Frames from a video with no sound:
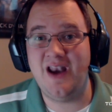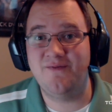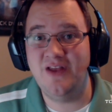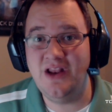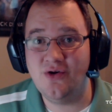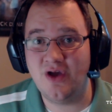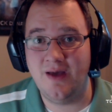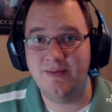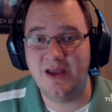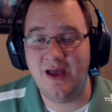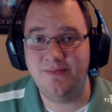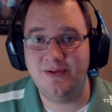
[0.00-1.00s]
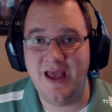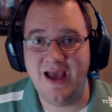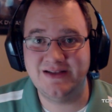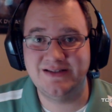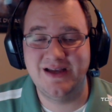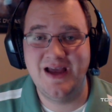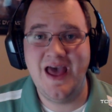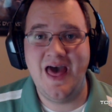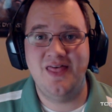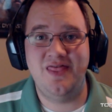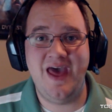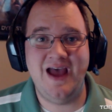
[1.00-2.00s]
got a video coming up next
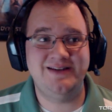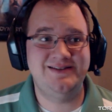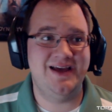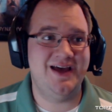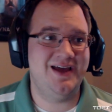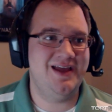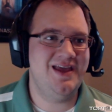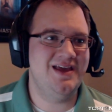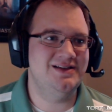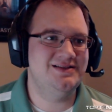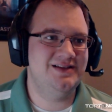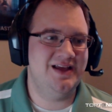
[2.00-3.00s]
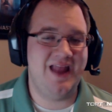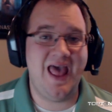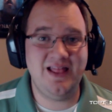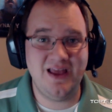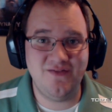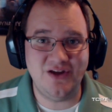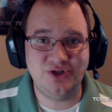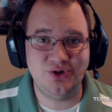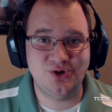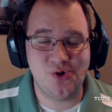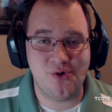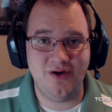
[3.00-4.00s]
that is an LAV
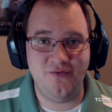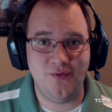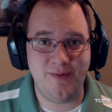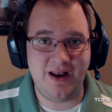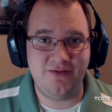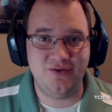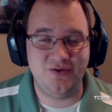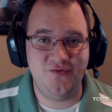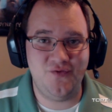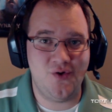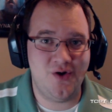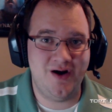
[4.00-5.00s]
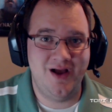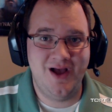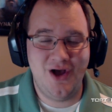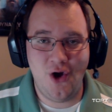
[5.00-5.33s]
tutorial for Battlefield 4.